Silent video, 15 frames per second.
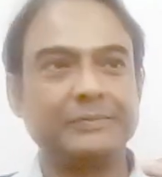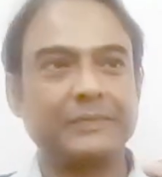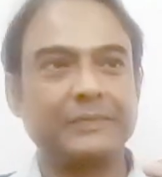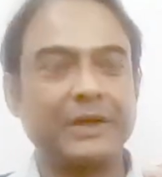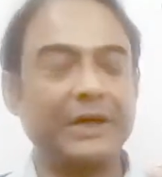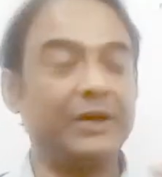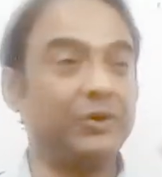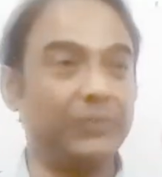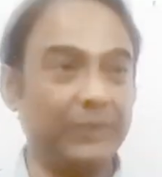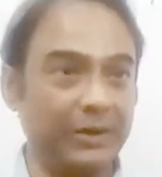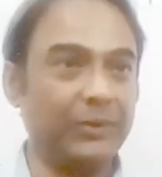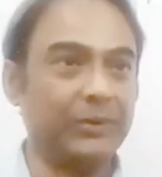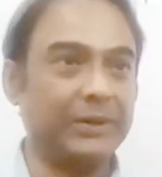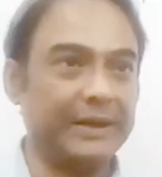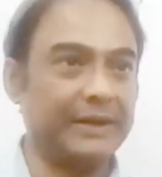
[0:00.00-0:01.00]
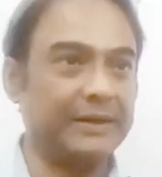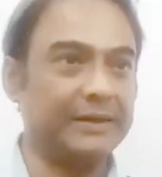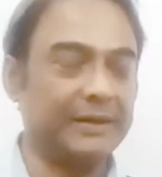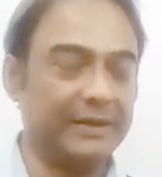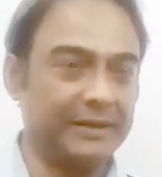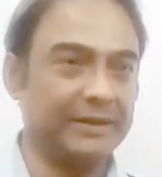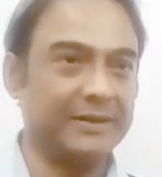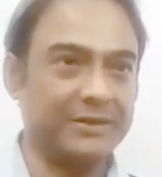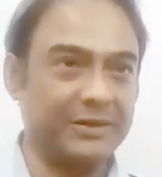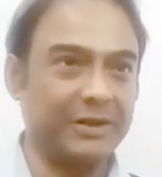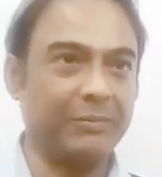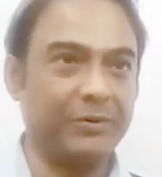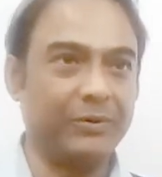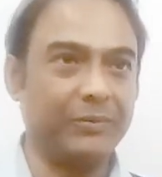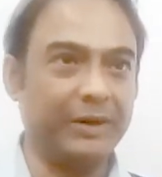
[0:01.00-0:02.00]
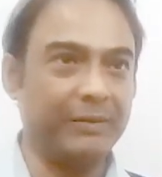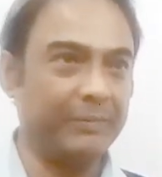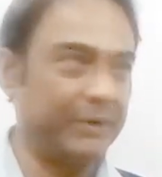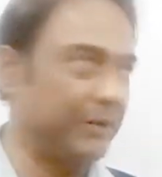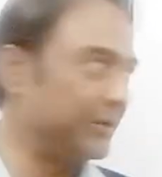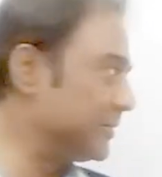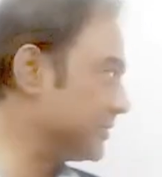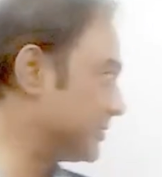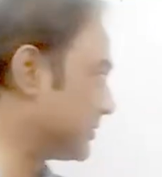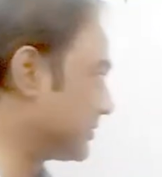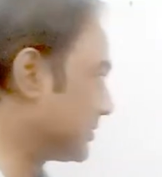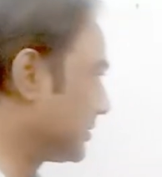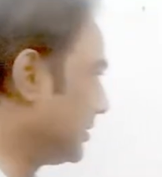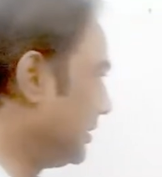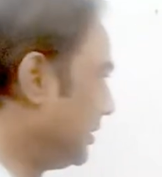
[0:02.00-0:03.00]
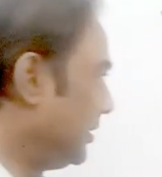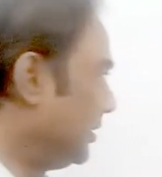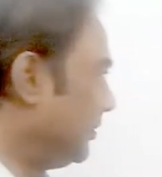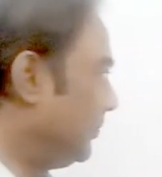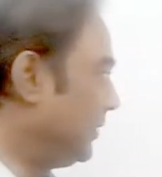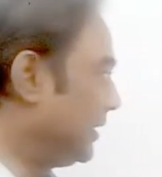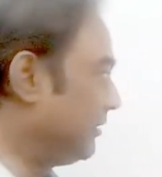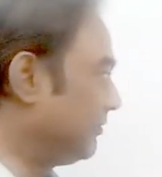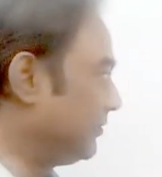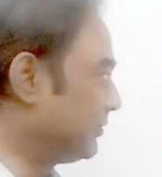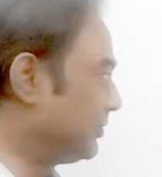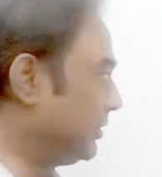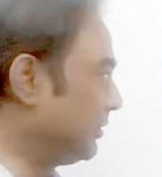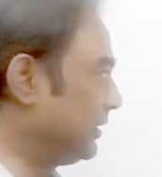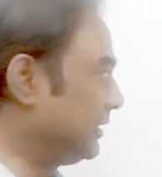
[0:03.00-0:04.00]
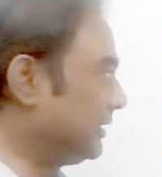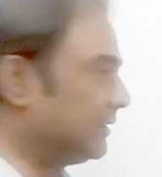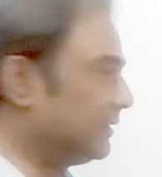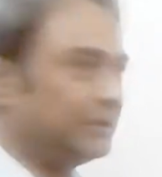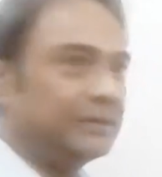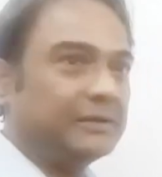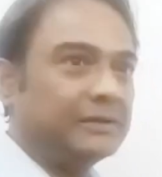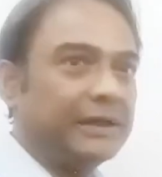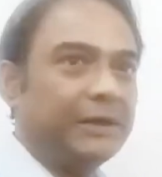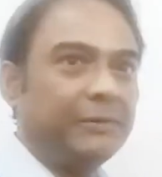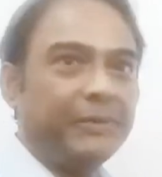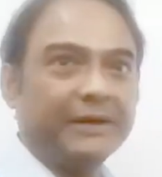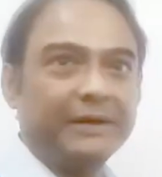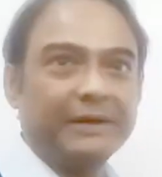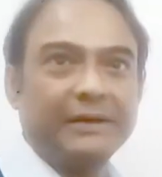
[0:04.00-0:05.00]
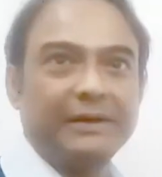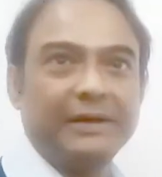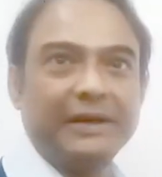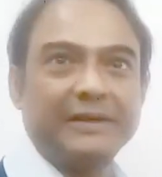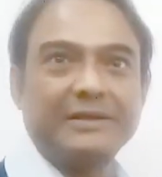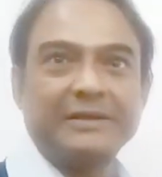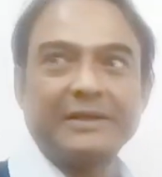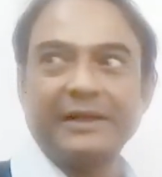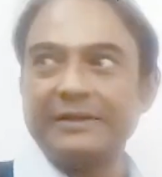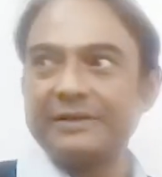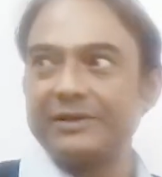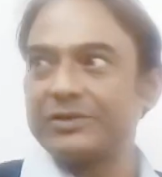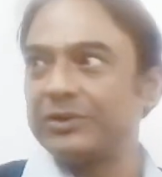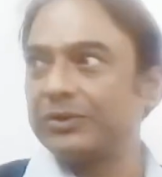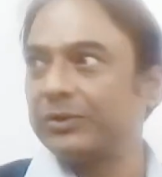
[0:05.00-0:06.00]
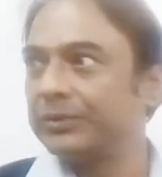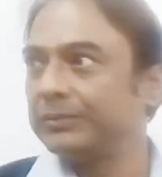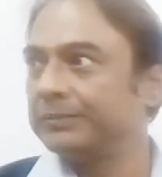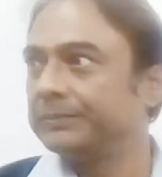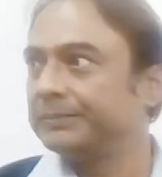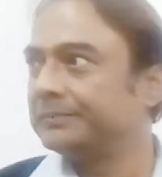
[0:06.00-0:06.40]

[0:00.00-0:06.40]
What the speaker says: and you will know that it is improving because we give you theoretical and practical exercises to do